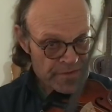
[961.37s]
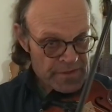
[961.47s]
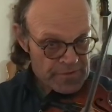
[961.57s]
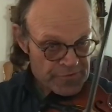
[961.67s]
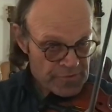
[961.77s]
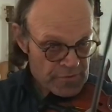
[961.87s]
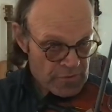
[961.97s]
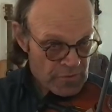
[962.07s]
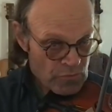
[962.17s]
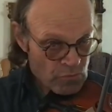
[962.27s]
it's
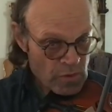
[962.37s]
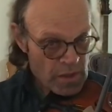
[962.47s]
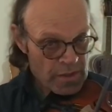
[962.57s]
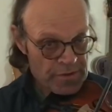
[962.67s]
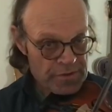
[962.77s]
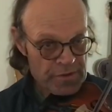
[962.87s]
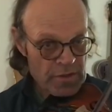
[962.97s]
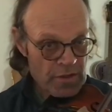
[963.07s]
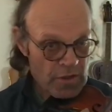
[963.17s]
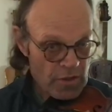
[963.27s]
1,
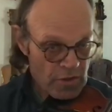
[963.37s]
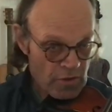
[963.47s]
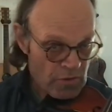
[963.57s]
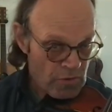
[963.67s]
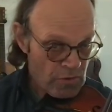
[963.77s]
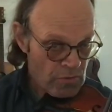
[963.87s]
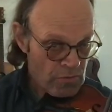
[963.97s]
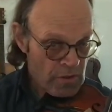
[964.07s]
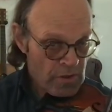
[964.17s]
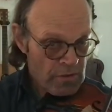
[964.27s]
O,
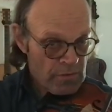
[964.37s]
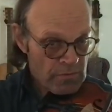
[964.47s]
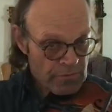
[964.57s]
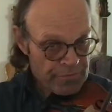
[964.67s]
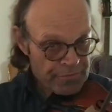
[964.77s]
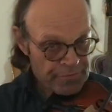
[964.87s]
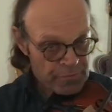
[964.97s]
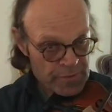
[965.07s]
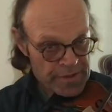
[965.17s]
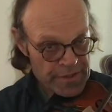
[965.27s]

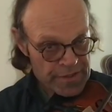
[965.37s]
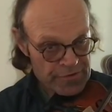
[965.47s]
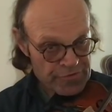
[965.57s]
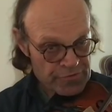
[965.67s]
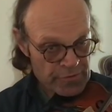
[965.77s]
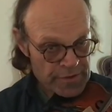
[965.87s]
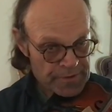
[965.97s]
3 A string.